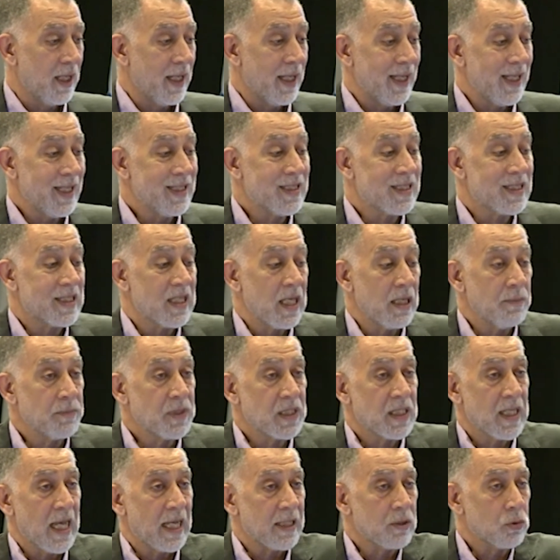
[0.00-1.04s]
It seems
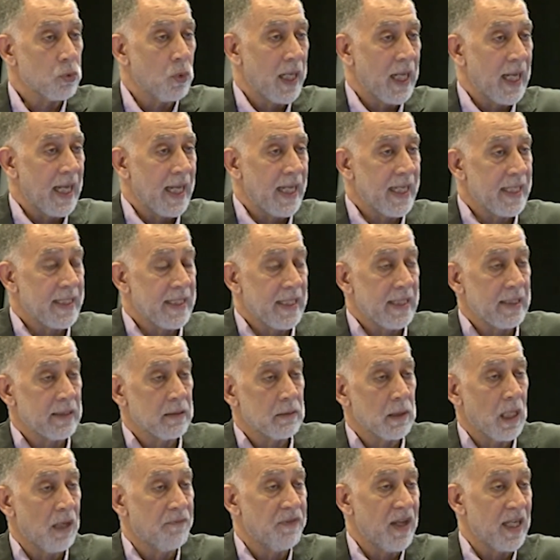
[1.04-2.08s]
that we're heading
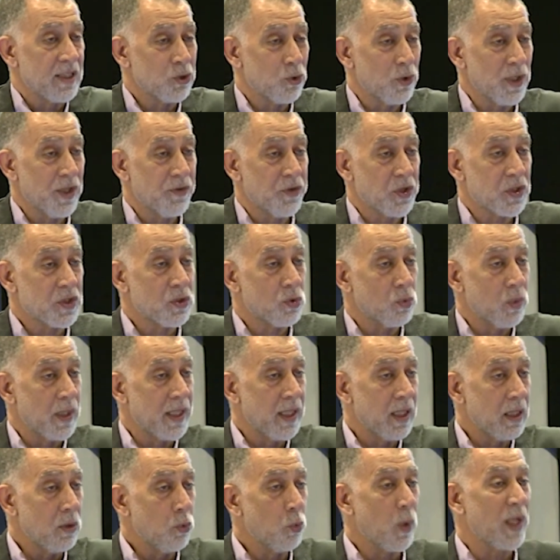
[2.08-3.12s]
eventually this
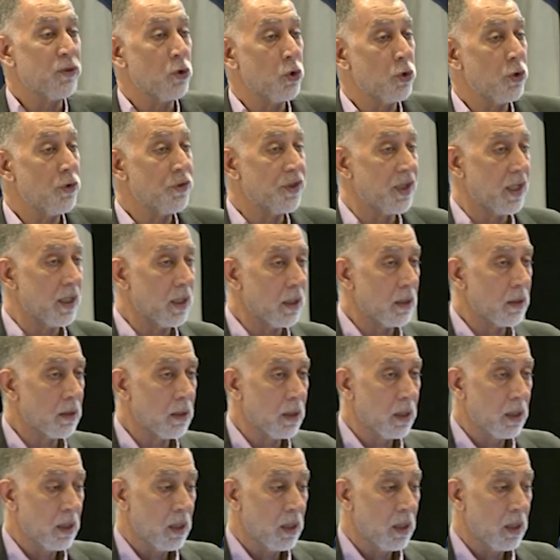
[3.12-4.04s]
way. What do you think?